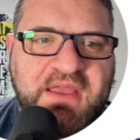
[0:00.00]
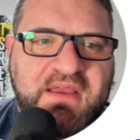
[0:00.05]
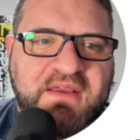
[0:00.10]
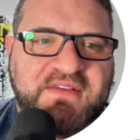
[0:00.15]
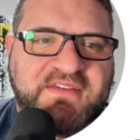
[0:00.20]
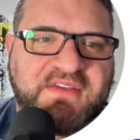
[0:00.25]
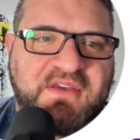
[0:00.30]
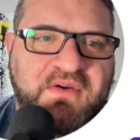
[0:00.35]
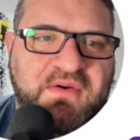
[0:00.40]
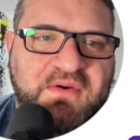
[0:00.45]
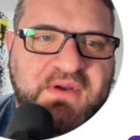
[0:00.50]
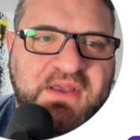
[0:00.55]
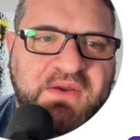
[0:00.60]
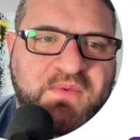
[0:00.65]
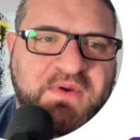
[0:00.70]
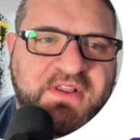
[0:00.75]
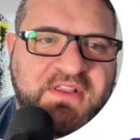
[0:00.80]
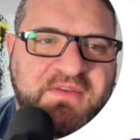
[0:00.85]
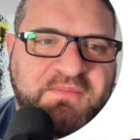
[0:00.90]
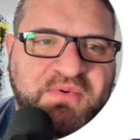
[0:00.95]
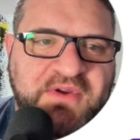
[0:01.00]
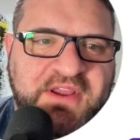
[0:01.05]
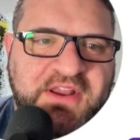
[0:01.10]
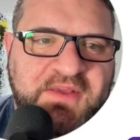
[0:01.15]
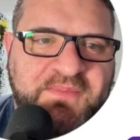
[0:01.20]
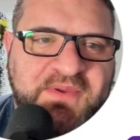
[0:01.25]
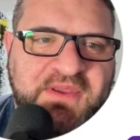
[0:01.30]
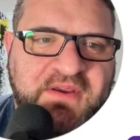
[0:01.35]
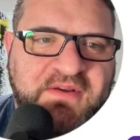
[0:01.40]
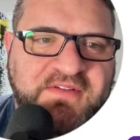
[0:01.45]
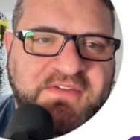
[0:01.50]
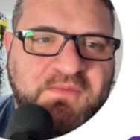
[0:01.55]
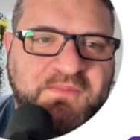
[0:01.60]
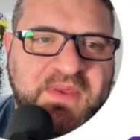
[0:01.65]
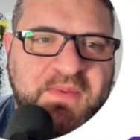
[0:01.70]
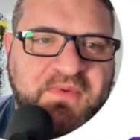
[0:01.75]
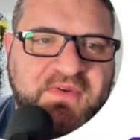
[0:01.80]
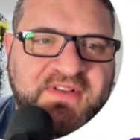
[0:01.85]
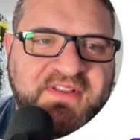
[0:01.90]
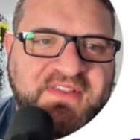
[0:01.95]
So I wanted to bring it up here so
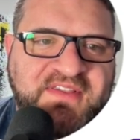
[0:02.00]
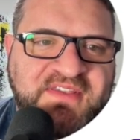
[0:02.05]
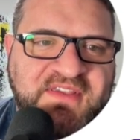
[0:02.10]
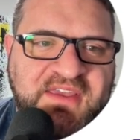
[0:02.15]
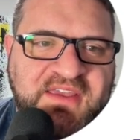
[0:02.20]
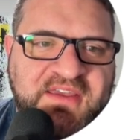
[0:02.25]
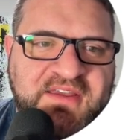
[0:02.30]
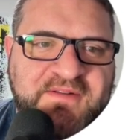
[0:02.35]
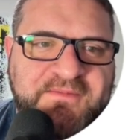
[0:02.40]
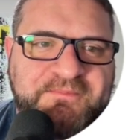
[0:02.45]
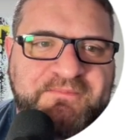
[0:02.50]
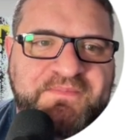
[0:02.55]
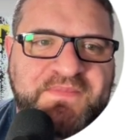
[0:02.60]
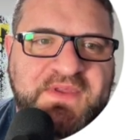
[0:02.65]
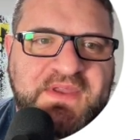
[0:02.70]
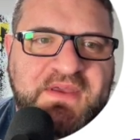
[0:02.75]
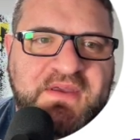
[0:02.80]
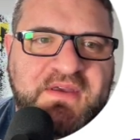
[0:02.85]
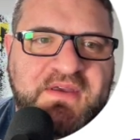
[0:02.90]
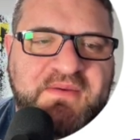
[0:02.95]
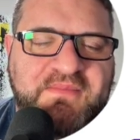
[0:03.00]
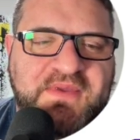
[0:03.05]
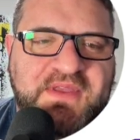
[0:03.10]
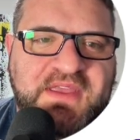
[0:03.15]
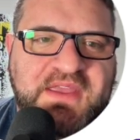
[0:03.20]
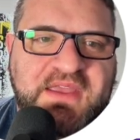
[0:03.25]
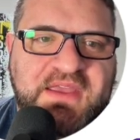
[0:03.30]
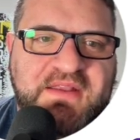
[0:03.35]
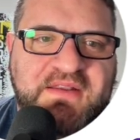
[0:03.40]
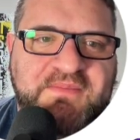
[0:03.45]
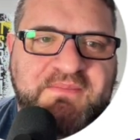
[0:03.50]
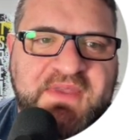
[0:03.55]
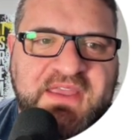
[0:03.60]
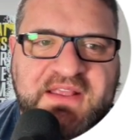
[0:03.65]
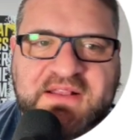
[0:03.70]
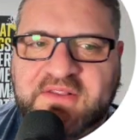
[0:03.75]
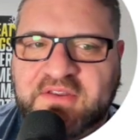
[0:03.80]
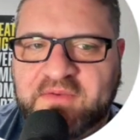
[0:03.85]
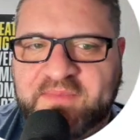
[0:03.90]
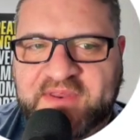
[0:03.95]
people could see it and make
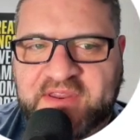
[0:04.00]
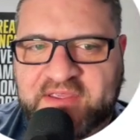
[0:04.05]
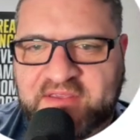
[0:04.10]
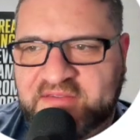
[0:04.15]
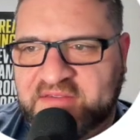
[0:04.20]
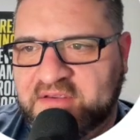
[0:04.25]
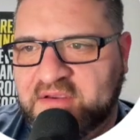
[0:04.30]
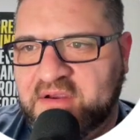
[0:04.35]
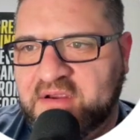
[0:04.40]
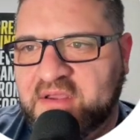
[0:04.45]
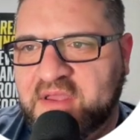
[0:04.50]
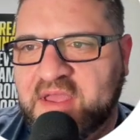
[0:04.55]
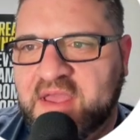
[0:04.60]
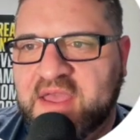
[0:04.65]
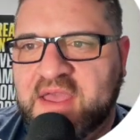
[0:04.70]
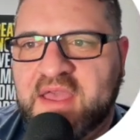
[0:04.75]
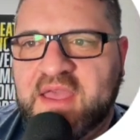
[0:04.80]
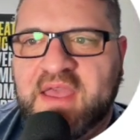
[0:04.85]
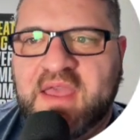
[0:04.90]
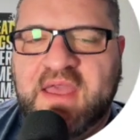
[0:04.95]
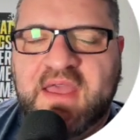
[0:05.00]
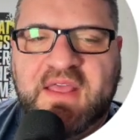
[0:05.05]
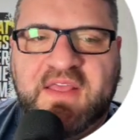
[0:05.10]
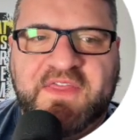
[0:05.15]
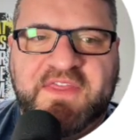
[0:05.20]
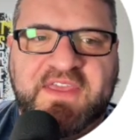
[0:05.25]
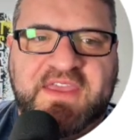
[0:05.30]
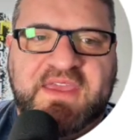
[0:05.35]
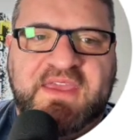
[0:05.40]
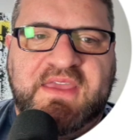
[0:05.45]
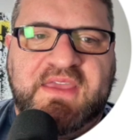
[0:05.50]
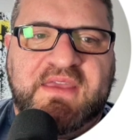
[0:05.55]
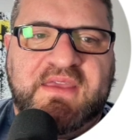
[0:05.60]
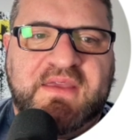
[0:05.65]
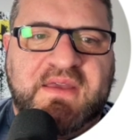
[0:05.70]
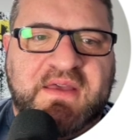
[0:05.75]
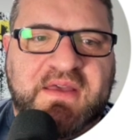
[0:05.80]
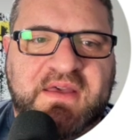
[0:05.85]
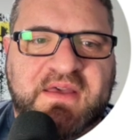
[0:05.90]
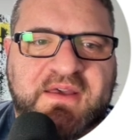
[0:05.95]
it a little bit easier.
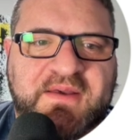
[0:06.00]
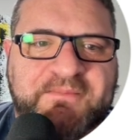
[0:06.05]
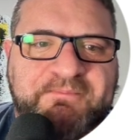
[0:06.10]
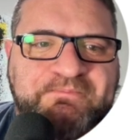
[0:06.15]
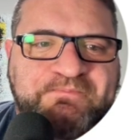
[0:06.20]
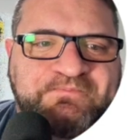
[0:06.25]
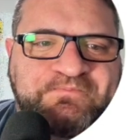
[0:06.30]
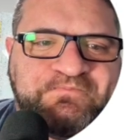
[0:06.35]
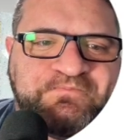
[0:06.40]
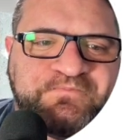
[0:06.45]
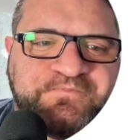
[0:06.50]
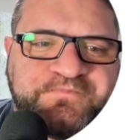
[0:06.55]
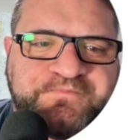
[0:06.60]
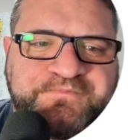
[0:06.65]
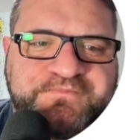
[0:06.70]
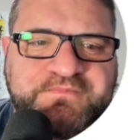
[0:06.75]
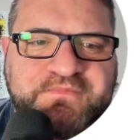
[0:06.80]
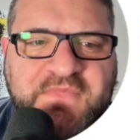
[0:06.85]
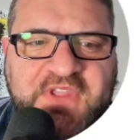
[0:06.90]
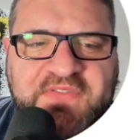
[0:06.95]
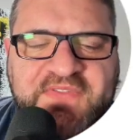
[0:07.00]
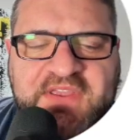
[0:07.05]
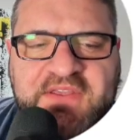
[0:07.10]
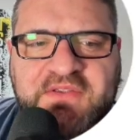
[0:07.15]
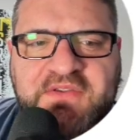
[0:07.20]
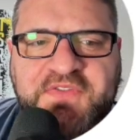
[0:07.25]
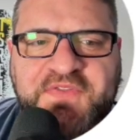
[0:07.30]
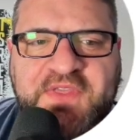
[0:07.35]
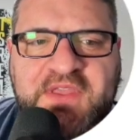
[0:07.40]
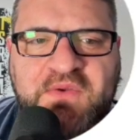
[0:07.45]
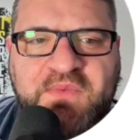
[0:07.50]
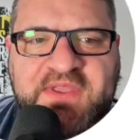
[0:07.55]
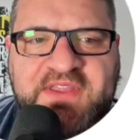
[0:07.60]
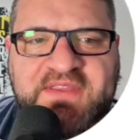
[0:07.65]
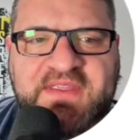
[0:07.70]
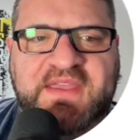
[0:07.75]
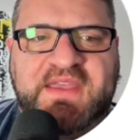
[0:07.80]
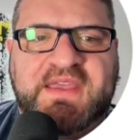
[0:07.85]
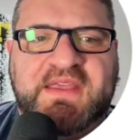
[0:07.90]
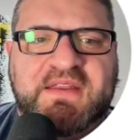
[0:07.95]
The other thing we
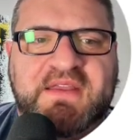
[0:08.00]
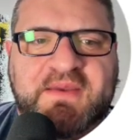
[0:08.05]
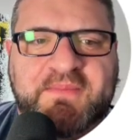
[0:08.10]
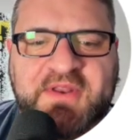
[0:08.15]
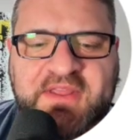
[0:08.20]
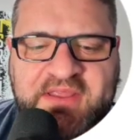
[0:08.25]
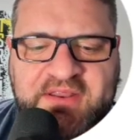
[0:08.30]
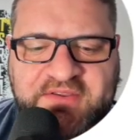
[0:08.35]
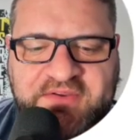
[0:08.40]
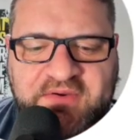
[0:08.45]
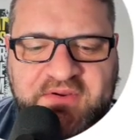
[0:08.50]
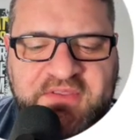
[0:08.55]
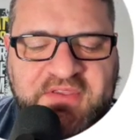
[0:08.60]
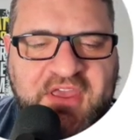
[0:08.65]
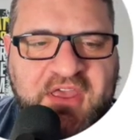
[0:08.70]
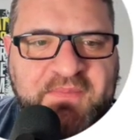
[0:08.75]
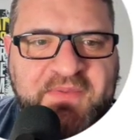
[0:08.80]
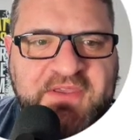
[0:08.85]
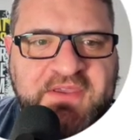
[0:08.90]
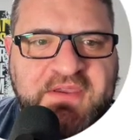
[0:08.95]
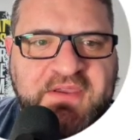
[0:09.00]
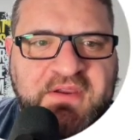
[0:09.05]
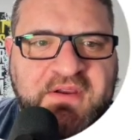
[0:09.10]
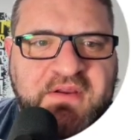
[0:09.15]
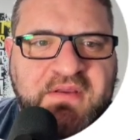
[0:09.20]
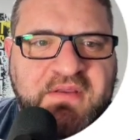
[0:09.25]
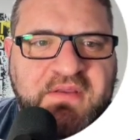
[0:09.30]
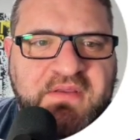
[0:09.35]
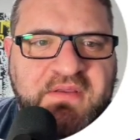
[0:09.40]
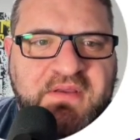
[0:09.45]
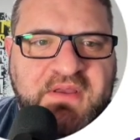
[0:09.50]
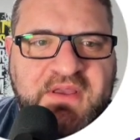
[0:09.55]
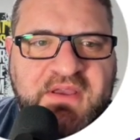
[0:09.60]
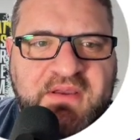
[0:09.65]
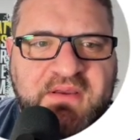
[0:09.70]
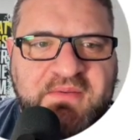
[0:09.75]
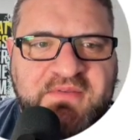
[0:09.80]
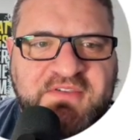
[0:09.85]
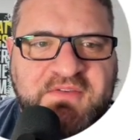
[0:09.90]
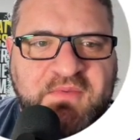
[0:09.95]
did, I'm going to enter a topic here.
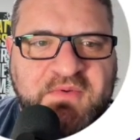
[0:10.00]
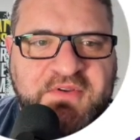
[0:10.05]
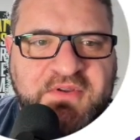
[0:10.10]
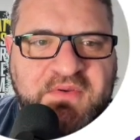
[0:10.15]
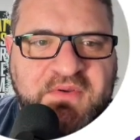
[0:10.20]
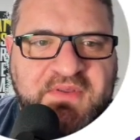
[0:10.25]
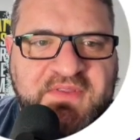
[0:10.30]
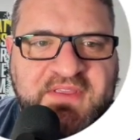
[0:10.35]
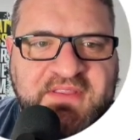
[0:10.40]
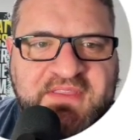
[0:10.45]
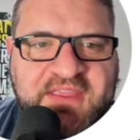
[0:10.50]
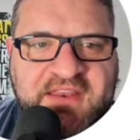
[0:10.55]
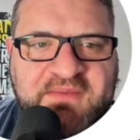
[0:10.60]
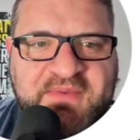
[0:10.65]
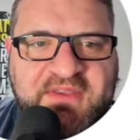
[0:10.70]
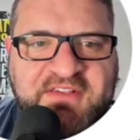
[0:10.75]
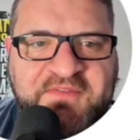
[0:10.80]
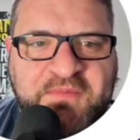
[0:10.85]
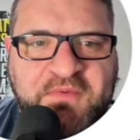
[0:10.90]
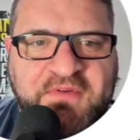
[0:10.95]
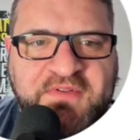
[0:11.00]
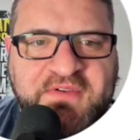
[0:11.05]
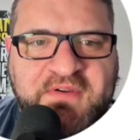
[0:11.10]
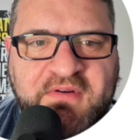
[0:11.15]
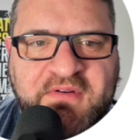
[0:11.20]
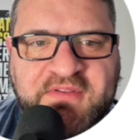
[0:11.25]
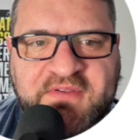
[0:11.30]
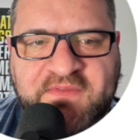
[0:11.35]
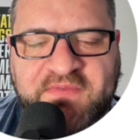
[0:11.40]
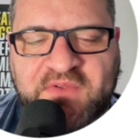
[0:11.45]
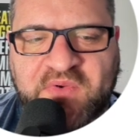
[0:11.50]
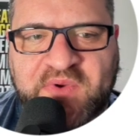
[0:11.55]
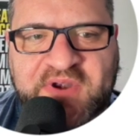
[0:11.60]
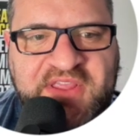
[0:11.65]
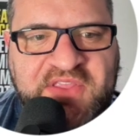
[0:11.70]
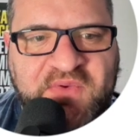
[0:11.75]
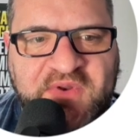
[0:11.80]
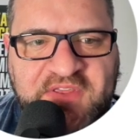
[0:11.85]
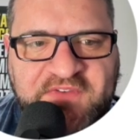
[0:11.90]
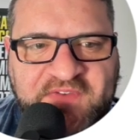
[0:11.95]
So we're doing the 10 best sports cars of
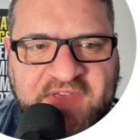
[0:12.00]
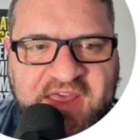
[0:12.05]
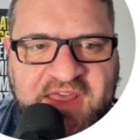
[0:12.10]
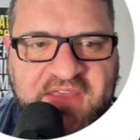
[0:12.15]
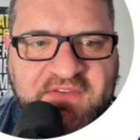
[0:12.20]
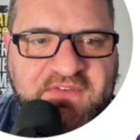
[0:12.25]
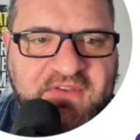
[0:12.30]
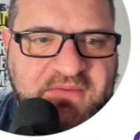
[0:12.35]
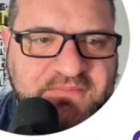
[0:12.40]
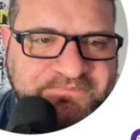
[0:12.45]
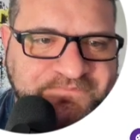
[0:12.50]
2025.